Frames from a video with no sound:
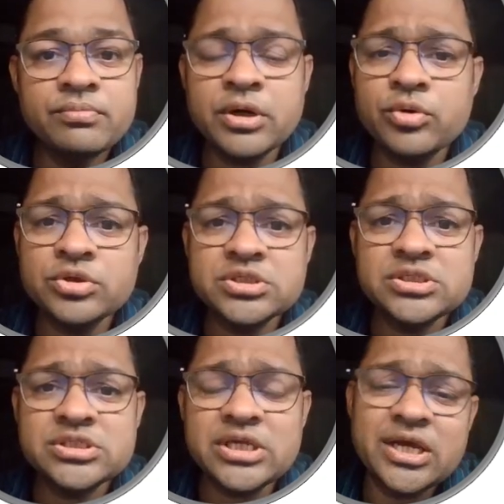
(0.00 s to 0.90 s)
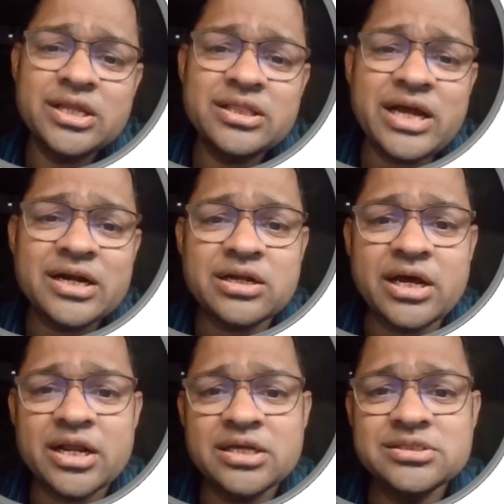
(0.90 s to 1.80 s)
But questions again that
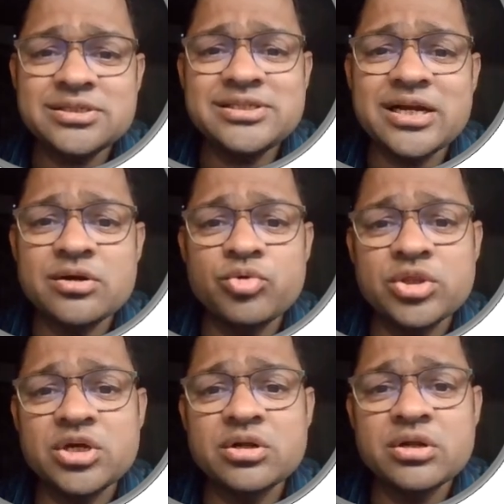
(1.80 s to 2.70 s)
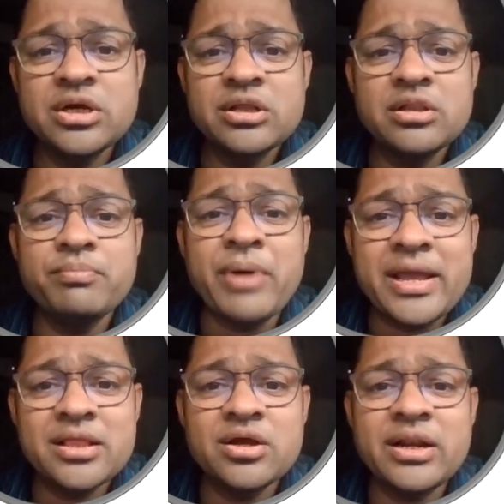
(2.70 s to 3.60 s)
arises that whether the
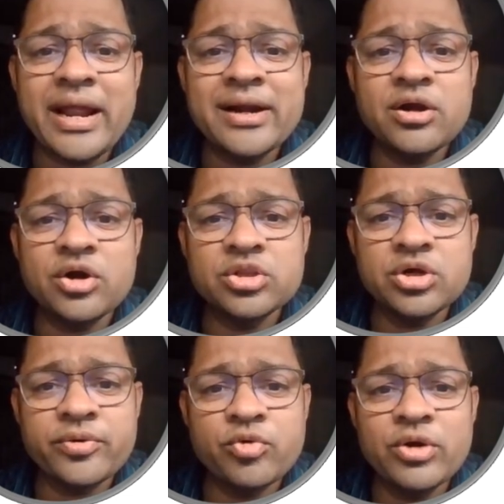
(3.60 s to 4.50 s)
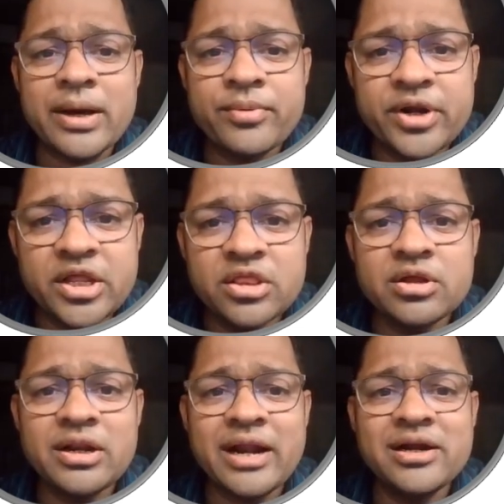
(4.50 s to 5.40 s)
buying the land or the collaborating
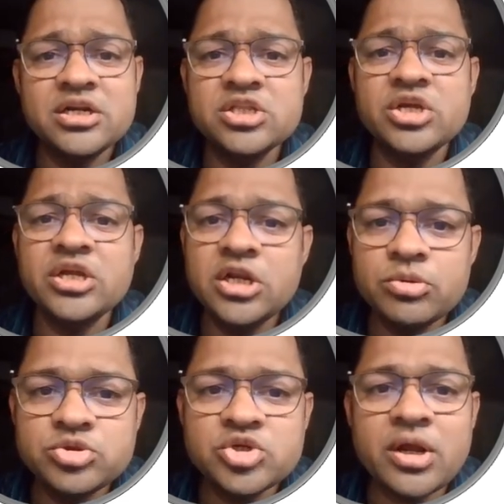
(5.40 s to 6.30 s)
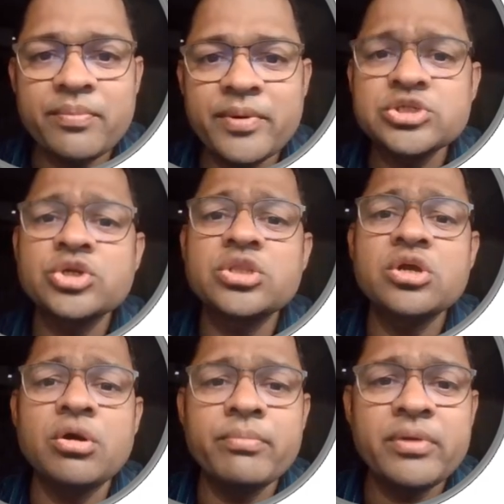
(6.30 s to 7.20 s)
the land, it is the individual affairs or
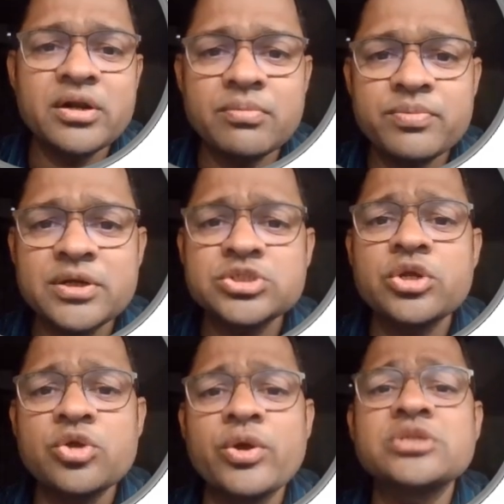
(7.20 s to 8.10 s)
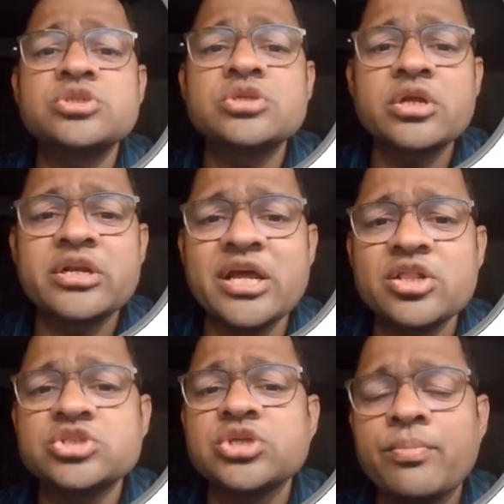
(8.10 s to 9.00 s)
the government affairs, or you can
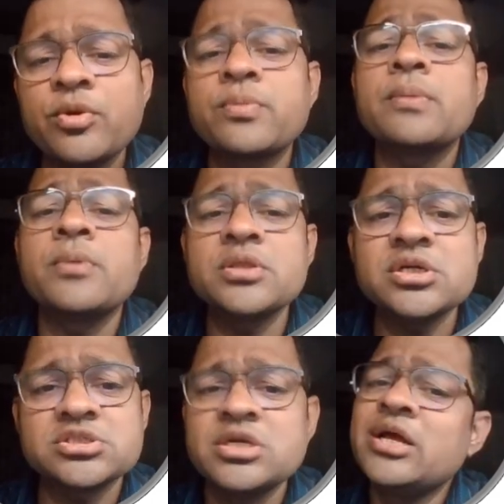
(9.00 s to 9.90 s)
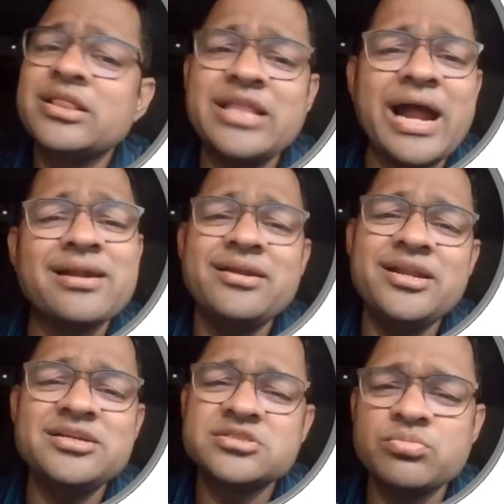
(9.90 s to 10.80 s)
take the support from others, that
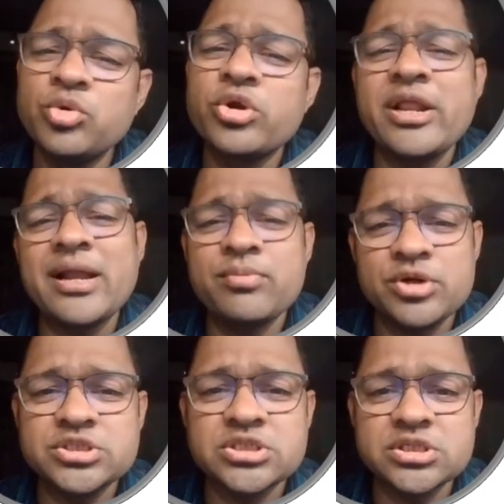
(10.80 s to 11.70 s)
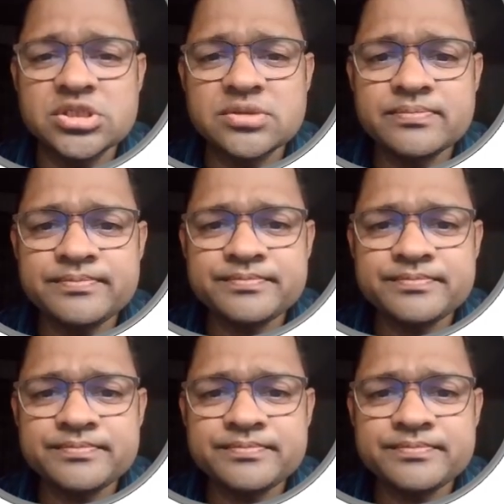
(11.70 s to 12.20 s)
needs more elaborations.